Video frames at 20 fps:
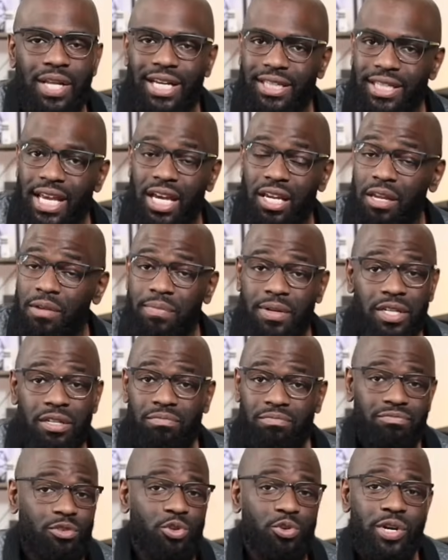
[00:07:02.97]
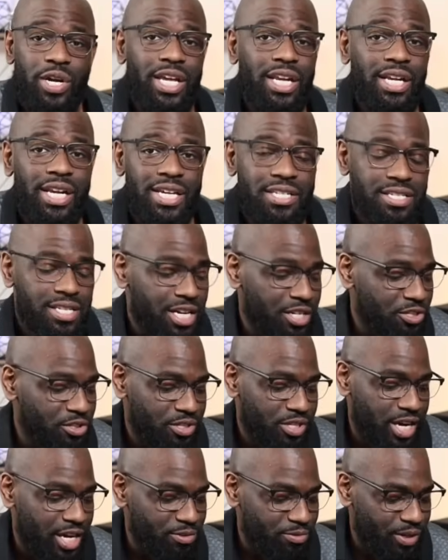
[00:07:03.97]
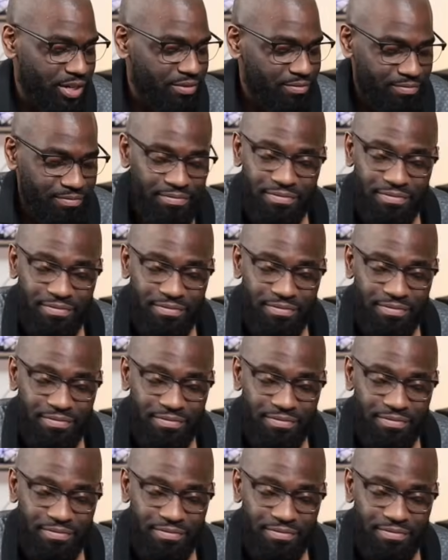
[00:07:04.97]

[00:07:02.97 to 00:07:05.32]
like that can be created as an exercise, right?